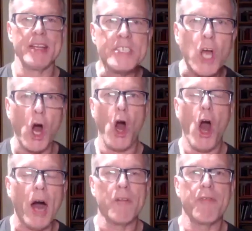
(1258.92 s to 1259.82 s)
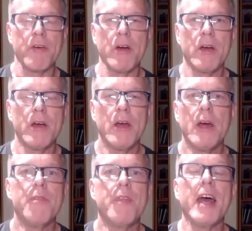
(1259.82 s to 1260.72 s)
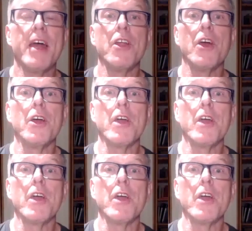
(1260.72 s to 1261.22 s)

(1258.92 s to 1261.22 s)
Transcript: is off, then